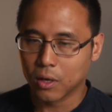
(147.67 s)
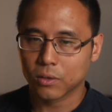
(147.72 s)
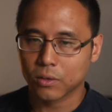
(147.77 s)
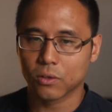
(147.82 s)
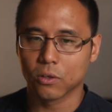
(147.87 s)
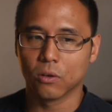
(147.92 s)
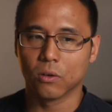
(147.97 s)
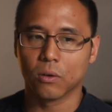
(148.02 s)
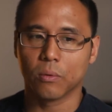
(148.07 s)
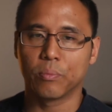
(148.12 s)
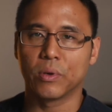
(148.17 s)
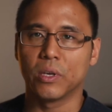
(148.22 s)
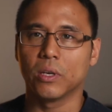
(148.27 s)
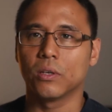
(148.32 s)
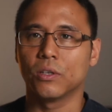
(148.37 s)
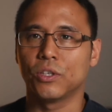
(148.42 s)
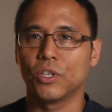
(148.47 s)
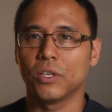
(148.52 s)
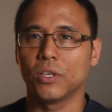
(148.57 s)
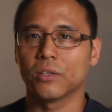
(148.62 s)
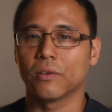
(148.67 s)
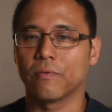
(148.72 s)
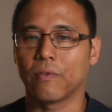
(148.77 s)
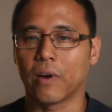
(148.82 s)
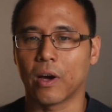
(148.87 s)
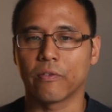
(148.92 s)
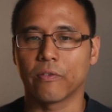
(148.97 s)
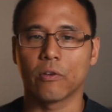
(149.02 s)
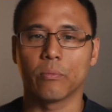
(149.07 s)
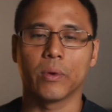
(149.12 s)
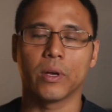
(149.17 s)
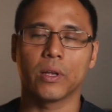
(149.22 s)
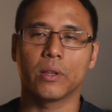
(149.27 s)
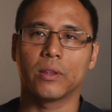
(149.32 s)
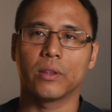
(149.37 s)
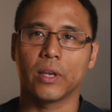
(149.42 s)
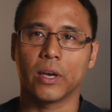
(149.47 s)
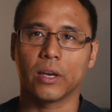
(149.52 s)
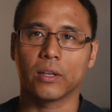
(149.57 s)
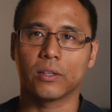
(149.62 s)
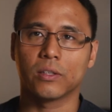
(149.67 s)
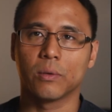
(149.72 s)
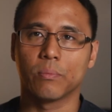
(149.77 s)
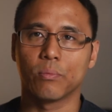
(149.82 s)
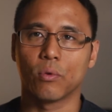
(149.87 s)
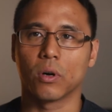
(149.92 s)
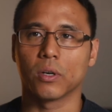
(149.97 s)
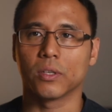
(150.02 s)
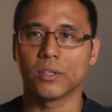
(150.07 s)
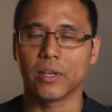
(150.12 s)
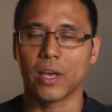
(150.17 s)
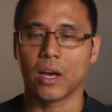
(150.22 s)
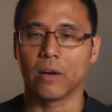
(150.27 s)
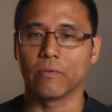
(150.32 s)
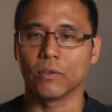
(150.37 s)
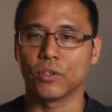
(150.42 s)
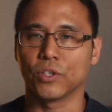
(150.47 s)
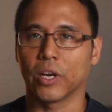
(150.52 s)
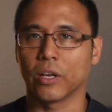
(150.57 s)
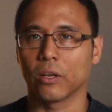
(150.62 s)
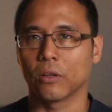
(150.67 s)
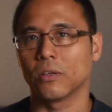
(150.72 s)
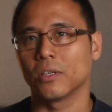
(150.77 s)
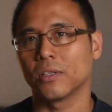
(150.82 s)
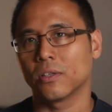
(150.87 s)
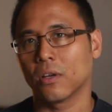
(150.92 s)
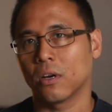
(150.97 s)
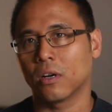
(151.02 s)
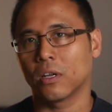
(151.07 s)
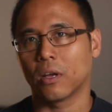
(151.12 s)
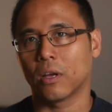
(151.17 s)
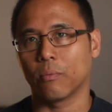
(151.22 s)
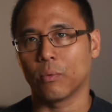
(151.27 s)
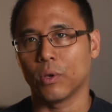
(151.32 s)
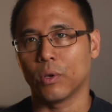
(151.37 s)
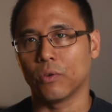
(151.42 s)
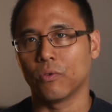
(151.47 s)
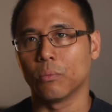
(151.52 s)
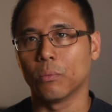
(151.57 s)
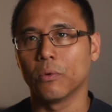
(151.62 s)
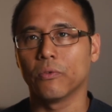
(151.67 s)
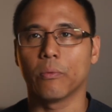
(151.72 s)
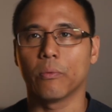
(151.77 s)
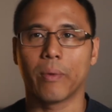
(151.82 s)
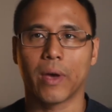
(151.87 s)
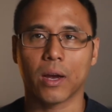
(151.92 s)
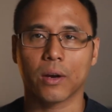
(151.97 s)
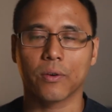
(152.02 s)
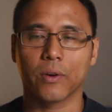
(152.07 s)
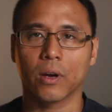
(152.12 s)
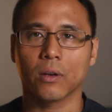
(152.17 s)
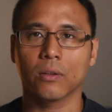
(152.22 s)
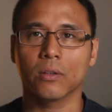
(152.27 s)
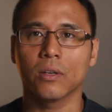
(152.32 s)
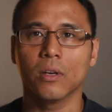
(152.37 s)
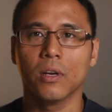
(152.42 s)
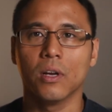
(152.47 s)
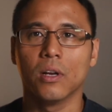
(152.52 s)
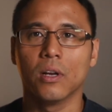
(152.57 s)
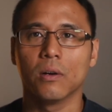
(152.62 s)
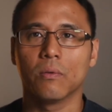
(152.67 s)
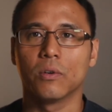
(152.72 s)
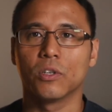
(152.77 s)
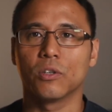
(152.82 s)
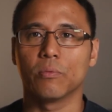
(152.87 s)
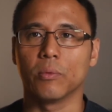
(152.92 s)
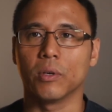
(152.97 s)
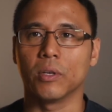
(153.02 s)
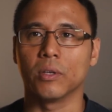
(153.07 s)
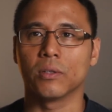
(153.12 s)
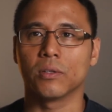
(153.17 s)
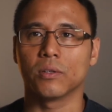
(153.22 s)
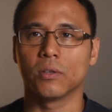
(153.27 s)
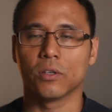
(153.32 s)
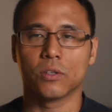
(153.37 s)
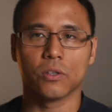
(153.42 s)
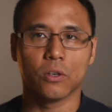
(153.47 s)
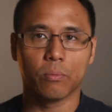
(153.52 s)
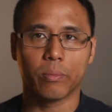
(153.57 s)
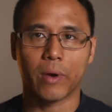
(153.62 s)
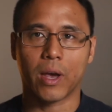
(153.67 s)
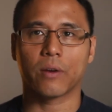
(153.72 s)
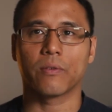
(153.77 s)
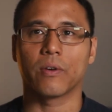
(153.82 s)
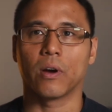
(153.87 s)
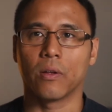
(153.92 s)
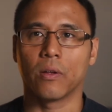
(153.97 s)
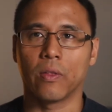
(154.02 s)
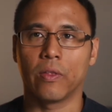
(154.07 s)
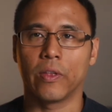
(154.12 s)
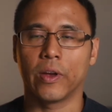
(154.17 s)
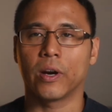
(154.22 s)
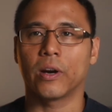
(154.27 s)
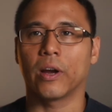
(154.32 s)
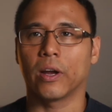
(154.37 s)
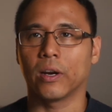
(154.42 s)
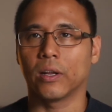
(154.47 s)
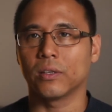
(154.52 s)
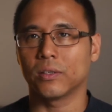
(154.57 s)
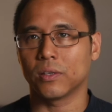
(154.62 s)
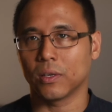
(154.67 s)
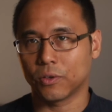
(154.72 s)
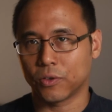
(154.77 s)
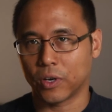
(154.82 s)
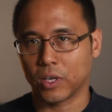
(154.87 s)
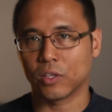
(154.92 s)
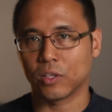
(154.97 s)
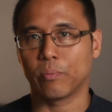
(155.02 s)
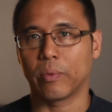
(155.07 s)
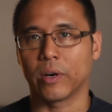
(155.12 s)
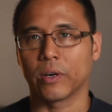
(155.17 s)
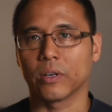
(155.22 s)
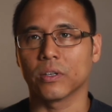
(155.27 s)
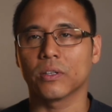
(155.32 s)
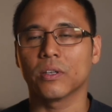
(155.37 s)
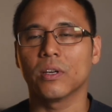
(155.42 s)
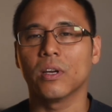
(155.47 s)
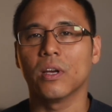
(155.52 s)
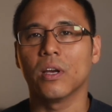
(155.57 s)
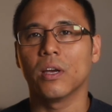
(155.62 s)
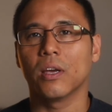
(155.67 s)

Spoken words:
So PNG is a file format that supports the alpha channel. You saw that we removed the background, which means there's no background there and it's transparent.